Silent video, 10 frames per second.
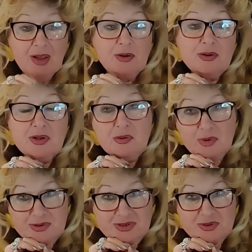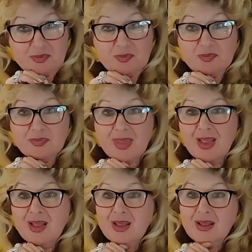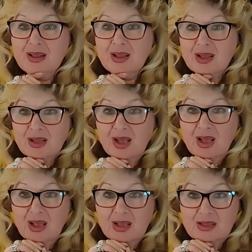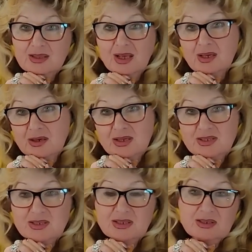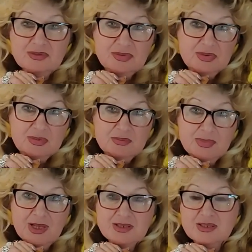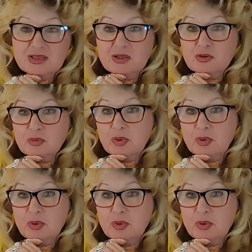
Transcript: who he was, and aggressive, nasty to